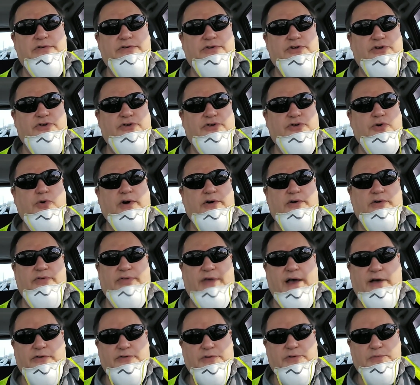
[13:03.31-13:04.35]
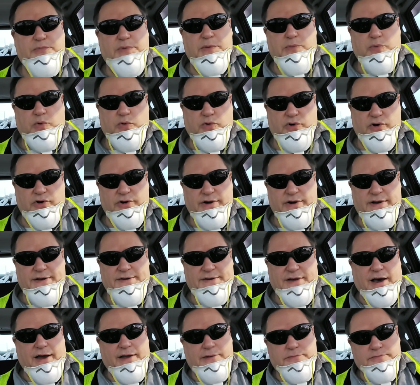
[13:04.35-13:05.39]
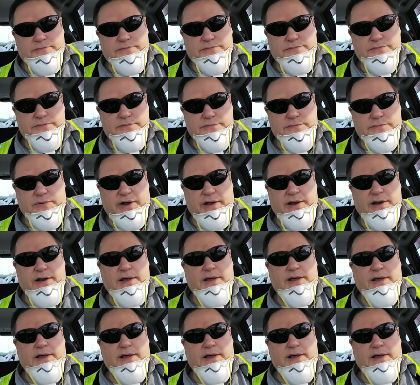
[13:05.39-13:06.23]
to 200,000 people are going to die, right?